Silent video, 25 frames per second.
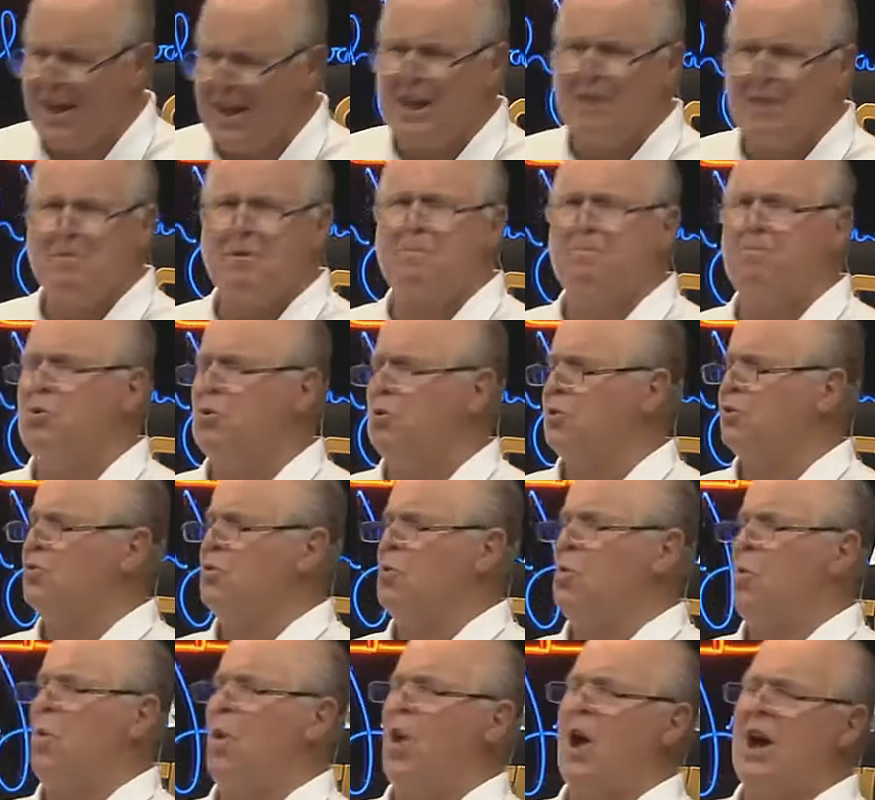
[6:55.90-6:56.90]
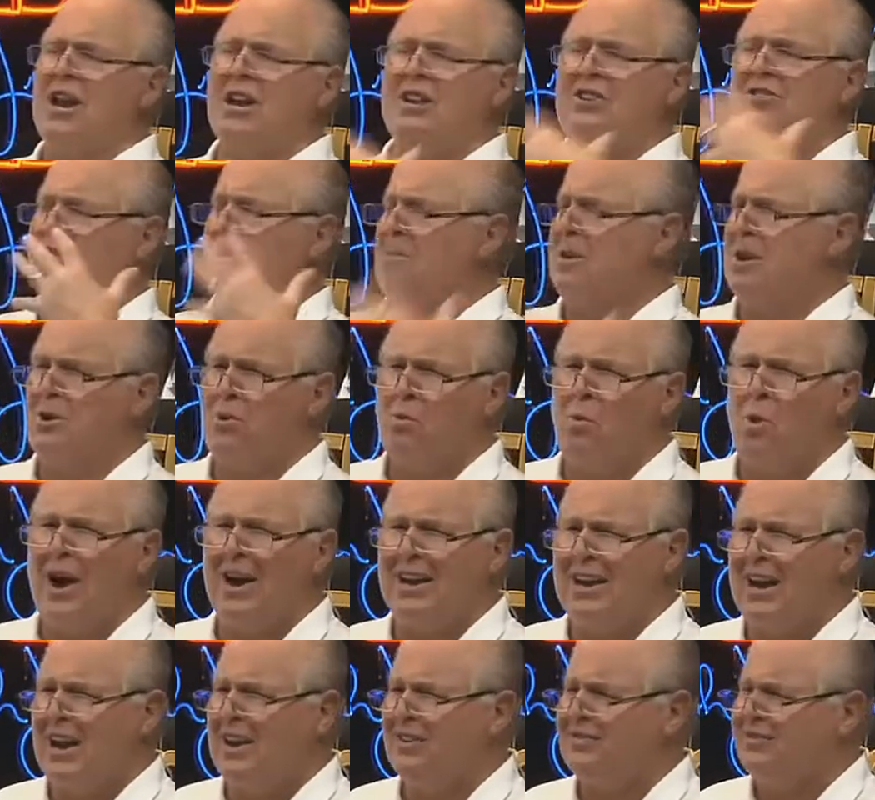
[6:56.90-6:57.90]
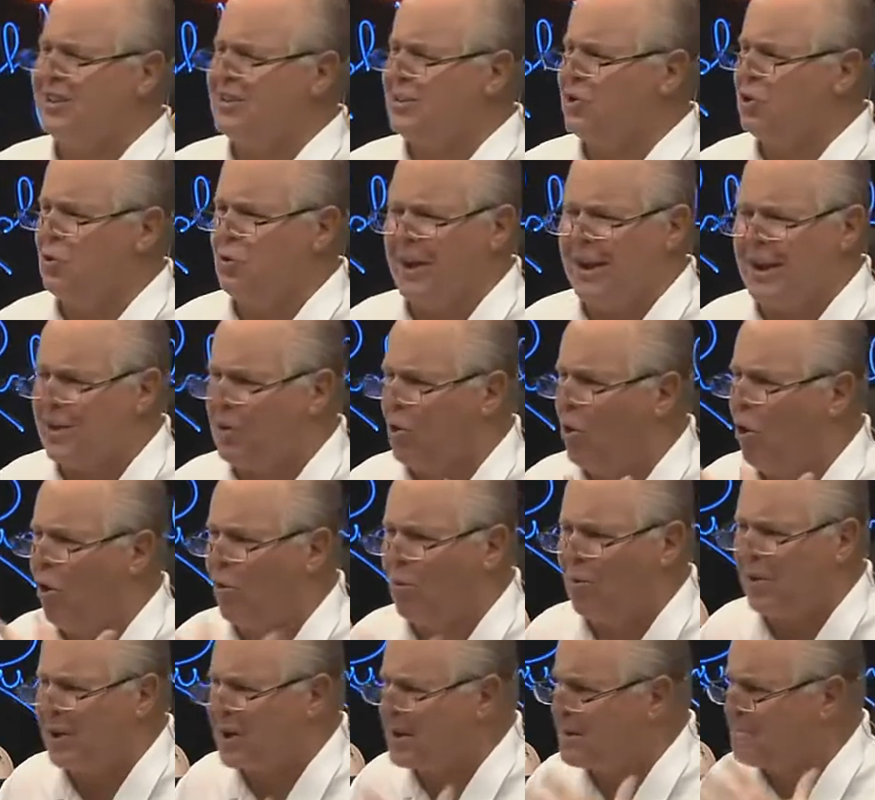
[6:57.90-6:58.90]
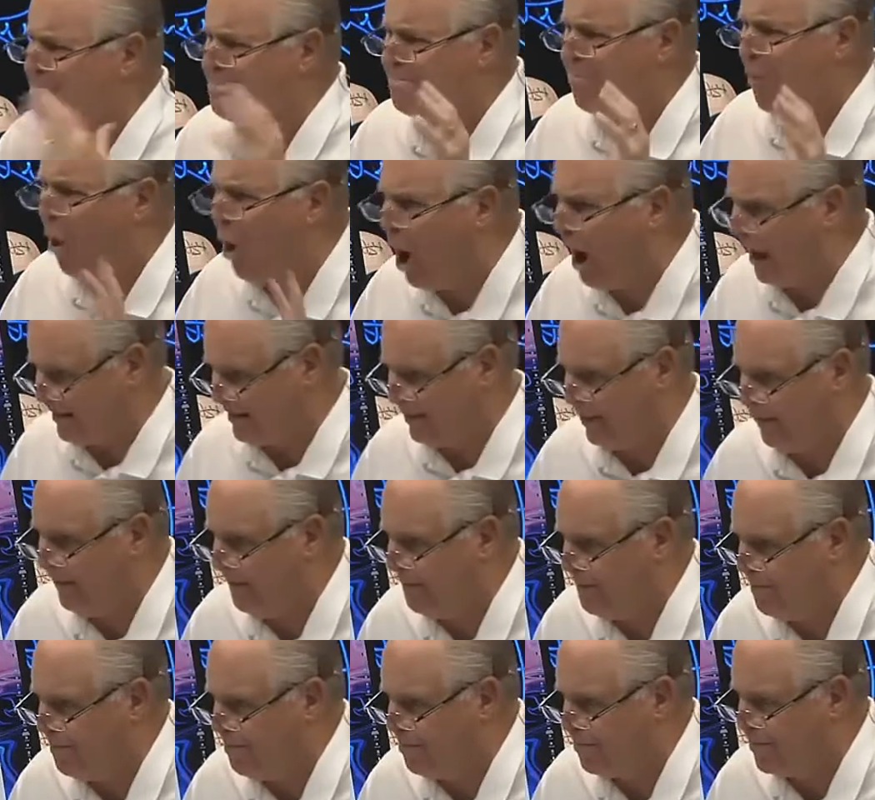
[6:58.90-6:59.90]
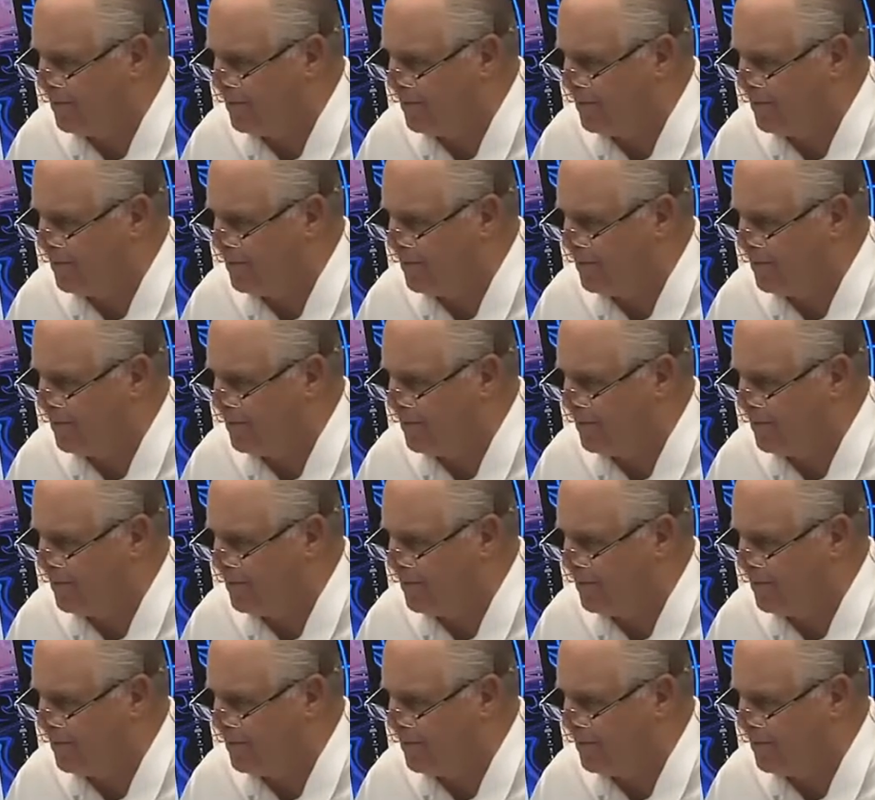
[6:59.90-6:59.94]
Vladimir Putin wanted somebody in the White House he knew he had already bought.